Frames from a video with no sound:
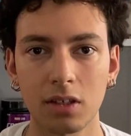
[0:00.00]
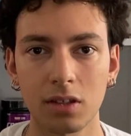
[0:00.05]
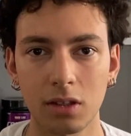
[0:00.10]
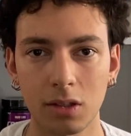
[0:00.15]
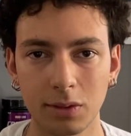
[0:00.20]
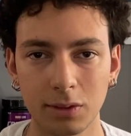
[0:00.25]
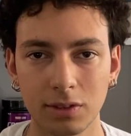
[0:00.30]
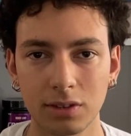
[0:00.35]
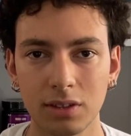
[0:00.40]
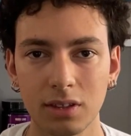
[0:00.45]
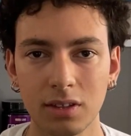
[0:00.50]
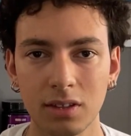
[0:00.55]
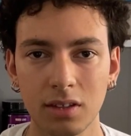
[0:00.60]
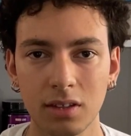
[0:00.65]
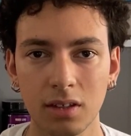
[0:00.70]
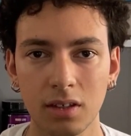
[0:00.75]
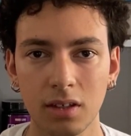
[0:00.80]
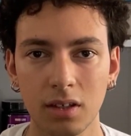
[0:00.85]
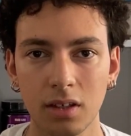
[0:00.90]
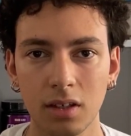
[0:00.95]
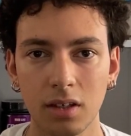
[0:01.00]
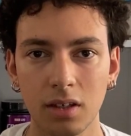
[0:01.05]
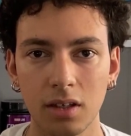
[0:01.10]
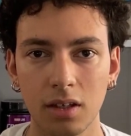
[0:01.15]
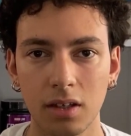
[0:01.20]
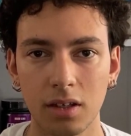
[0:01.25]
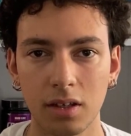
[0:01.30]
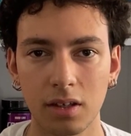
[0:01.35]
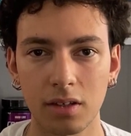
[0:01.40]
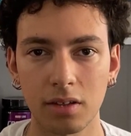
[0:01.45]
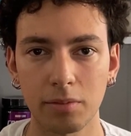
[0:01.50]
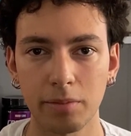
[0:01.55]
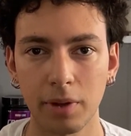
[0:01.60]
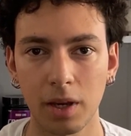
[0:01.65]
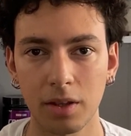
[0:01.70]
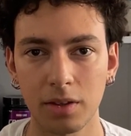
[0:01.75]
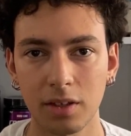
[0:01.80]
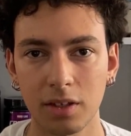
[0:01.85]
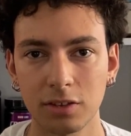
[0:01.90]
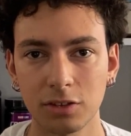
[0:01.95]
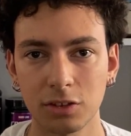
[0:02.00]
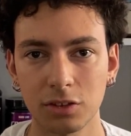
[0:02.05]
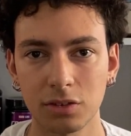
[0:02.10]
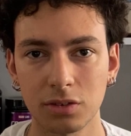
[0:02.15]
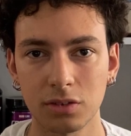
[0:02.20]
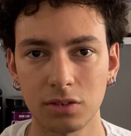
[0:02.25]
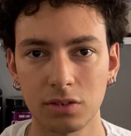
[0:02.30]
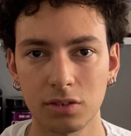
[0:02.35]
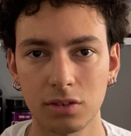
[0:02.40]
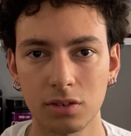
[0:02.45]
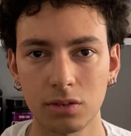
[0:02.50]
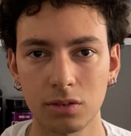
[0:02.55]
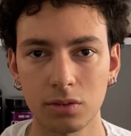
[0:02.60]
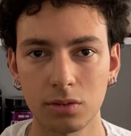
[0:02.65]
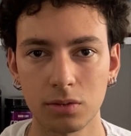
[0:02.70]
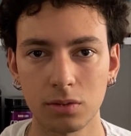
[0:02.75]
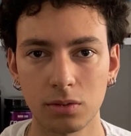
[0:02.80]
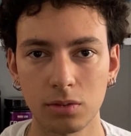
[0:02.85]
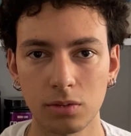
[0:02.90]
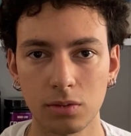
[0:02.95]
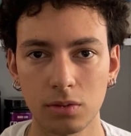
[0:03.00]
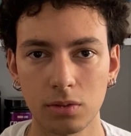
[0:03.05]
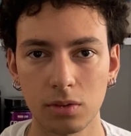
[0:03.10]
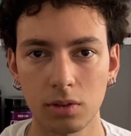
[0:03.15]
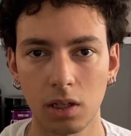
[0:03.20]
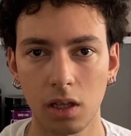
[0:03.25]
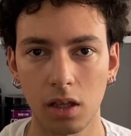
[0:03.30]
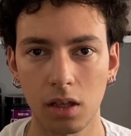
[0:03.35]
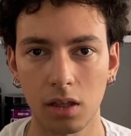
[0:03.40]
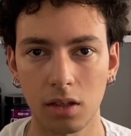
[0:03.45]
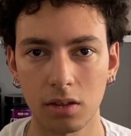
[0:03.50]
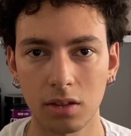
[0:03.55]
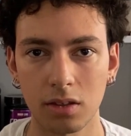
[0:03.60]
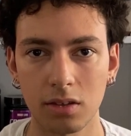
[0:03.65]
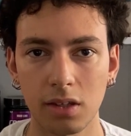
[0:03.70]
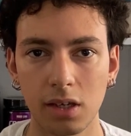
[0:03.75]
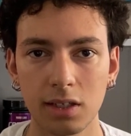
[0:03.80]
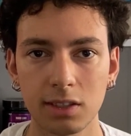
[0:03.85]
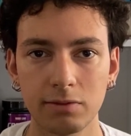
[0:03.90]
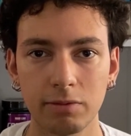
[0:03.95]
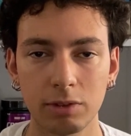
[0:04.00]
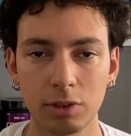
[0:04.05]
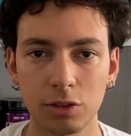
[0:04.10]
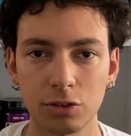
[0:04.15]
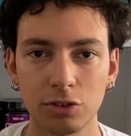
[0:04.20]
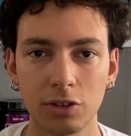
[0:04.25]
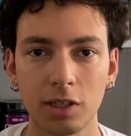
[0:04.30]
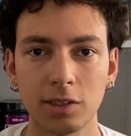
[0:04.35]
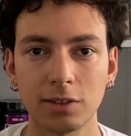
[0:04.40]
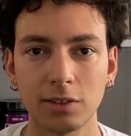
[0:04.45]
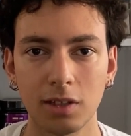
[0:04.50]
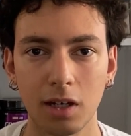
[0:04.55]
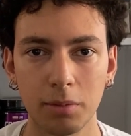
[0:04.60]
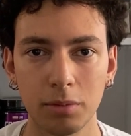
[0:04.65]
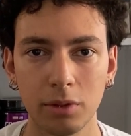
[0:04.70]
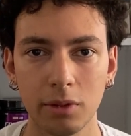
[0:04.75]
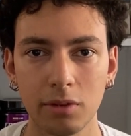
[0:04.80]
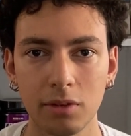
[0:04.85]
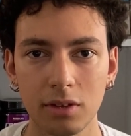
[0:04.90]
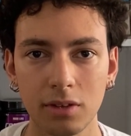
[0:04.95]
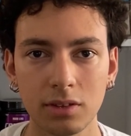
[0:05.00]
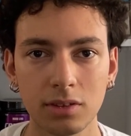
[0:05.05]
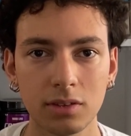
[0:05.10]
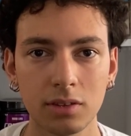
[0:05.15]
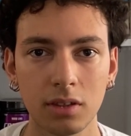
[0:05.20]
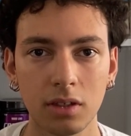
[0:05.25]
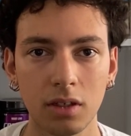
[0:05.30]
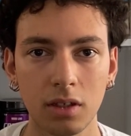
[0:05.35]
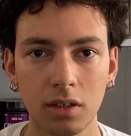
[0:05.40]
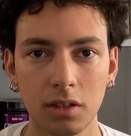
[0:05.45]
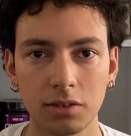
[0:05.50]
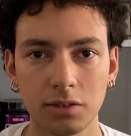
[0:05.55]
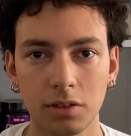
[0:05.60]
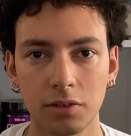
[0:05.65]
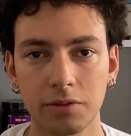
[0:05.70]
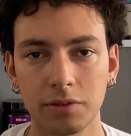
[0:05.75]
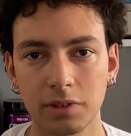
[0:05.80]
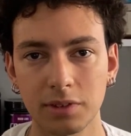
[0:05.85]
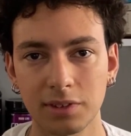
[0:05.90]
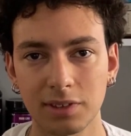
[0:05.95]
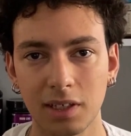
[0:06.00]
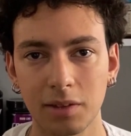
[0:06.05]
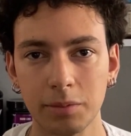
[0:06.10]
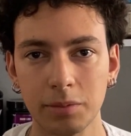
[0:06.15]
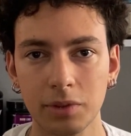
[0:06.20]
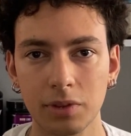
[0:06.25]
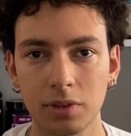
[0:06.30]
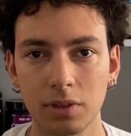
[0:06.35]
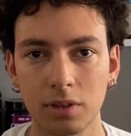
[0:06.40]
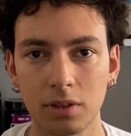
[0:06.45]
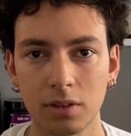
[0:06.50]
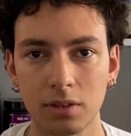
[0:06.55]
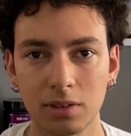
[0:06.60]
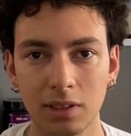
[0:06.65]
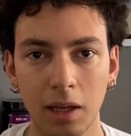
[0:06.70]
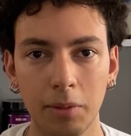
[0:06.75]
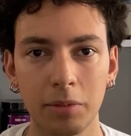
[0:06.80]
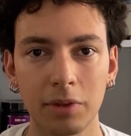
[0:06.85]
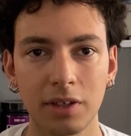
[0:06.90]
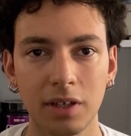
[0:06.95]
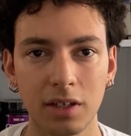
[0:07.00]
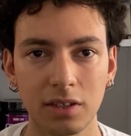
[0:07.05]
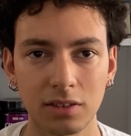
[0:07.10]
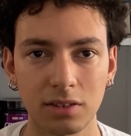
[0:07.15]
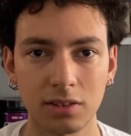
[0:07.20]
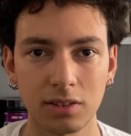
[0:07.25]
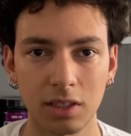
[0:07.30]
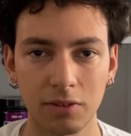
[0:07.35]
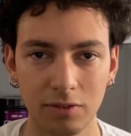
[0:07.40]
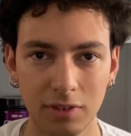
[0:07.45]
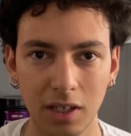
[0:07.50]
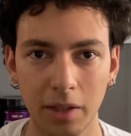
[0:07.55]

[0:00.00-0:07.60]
closely and pay attention to the date when you're trying to upload it. So for example, if the